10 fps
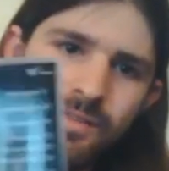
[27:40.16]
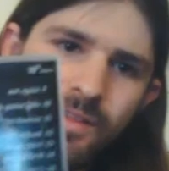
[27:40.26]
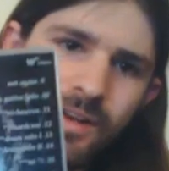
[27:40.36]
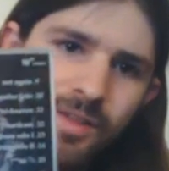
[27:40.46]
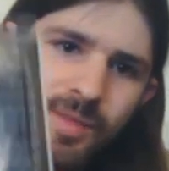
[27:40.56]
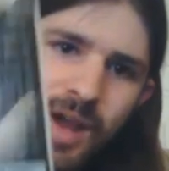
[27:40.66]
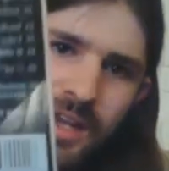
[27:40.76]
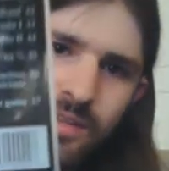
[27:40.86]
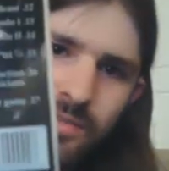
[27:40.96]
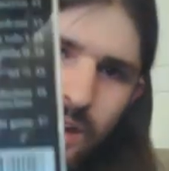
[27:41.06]
And then on the
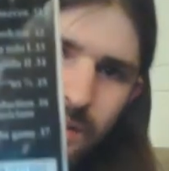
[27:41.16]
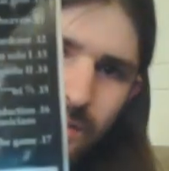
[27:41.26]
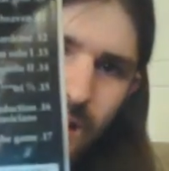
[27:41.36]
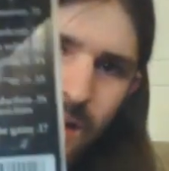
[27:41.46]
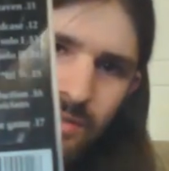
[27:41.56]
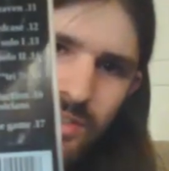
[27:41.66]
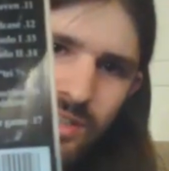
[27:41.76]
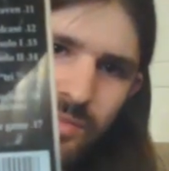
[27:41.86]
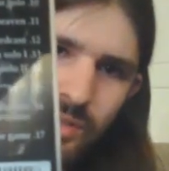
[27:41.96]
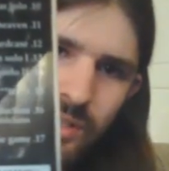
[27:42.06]
back, you've got it out
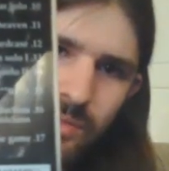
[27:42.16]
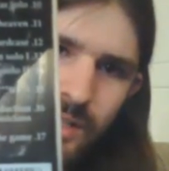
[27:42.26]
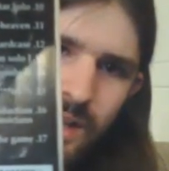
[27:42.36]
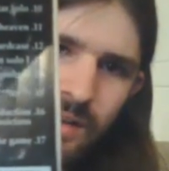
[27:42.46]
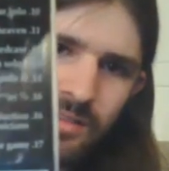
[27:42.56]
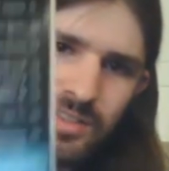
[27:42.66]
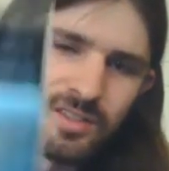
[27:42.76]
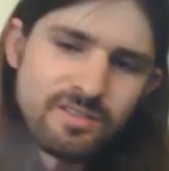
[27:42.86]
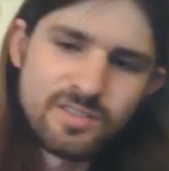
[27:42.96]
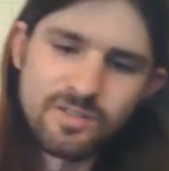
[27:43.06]
into the Milky Way
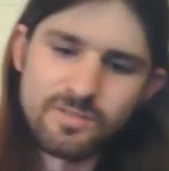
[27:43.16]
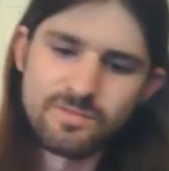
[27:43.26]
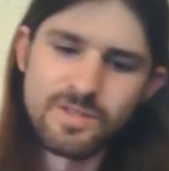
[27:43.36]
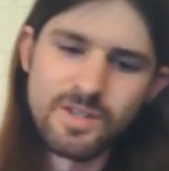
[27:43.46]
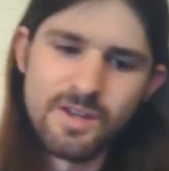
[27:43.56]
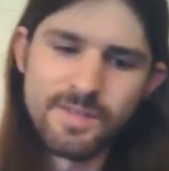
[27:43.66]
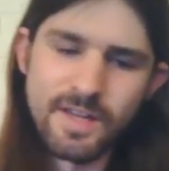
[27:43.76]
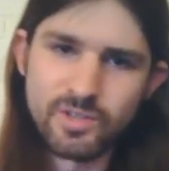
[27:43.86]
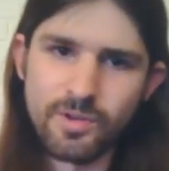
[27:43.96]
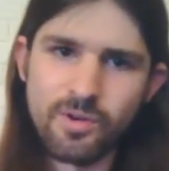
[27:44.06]
galaxy. So
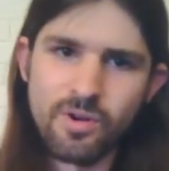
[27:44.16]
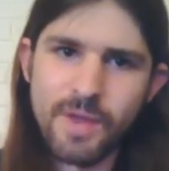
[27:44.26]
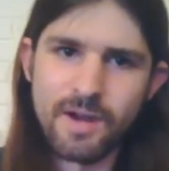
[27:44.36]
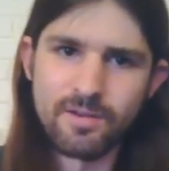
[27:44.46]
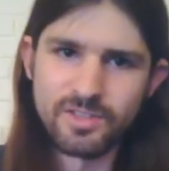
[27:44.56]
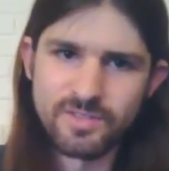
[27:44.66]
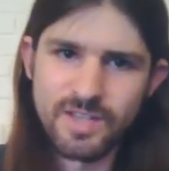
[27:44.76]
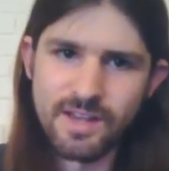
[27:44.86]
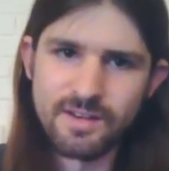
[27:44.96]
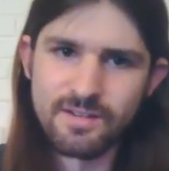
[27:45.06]
that's where the whole Powers of
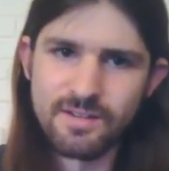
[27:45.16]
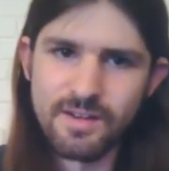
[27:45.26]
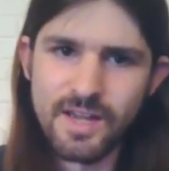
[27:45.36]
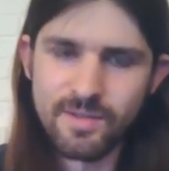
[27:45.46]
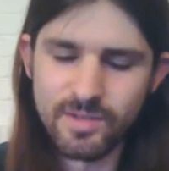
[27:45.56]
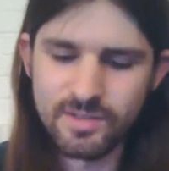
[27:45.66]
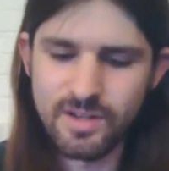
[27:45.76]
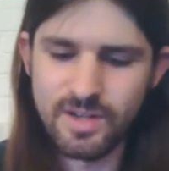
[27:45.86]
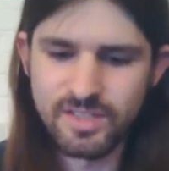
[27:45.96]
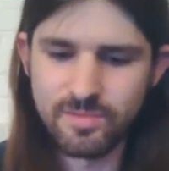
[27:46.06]
10 name and
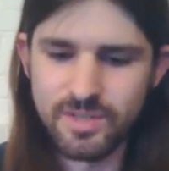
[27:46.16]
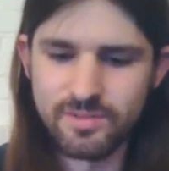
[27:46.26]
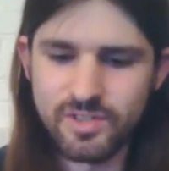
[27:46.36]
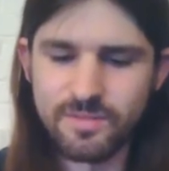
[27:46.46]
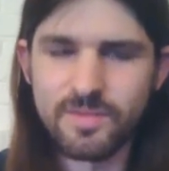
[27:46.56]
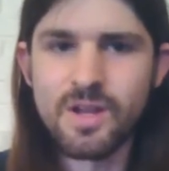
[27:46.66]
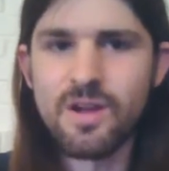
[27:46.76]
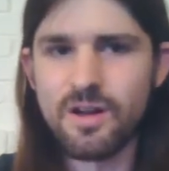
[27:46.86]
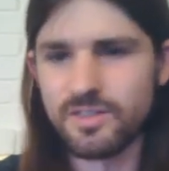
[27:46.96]
concept comes from.